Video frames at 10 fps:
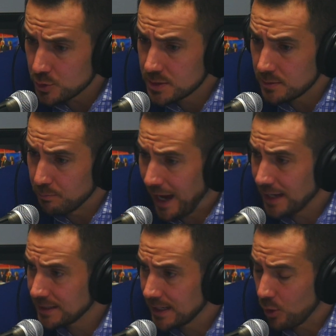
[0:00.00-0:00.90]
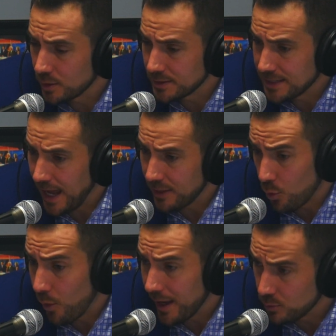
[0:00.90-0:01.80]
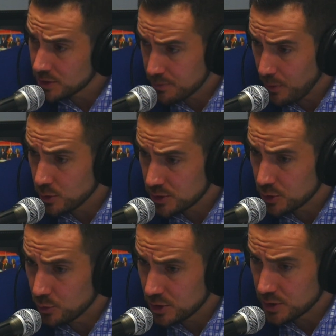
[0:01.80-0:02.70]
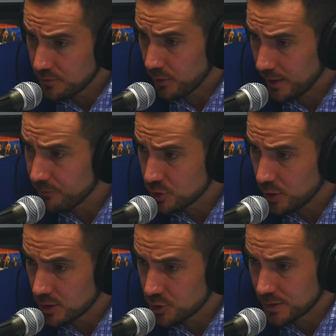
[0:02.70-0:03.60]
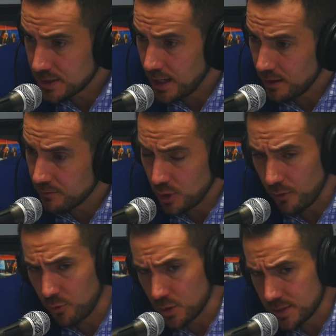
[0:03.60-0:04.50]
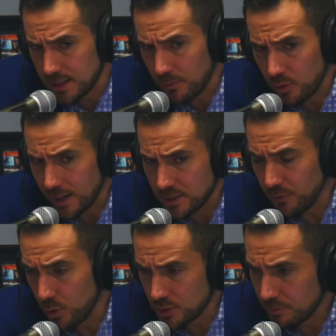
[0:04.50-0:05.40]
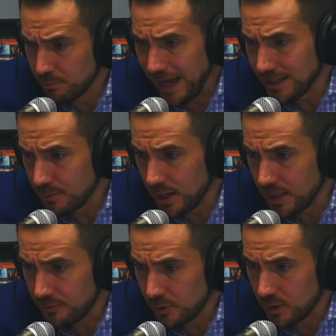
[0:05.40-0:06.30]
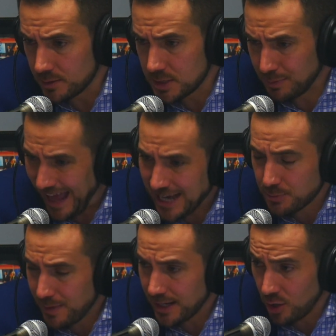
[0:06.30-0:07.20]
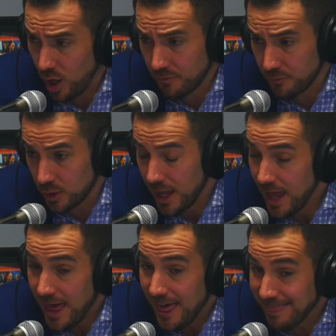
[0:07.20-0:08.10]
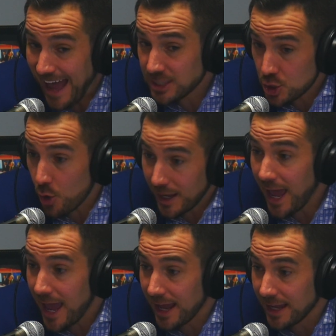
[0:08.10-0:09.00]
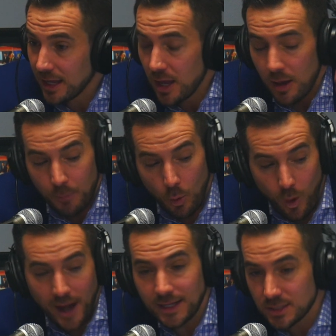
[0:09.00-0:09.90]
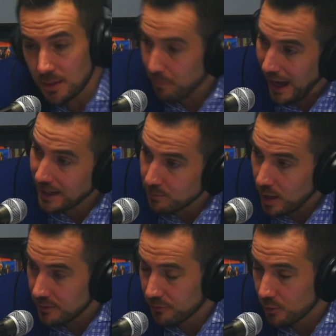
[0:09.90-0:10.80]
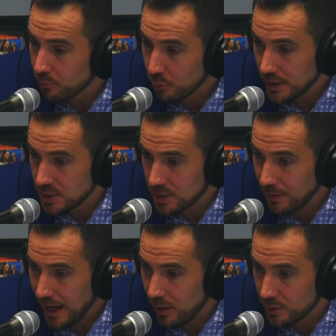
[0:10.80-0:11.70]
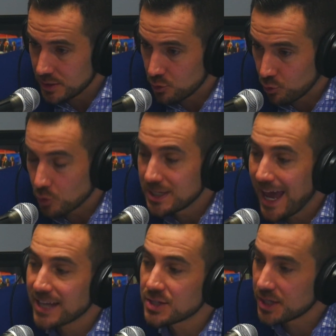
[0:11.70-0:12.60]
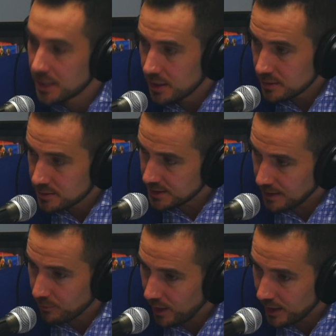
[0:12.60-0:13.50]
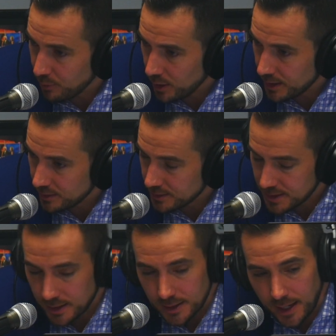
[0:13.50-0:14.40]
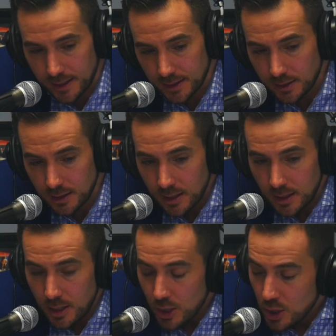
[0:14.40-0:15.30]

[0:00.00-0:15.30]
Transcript: used bonding or debt the way it was supposed to, which is for infrastructure, instead of, you know, of course, the Democrats vote to bond money for a splash pad in Hartford. That's okay, but wanting to bond money for a bridge somehow is grotesque to the Democratic Party here in the state of Connecticut.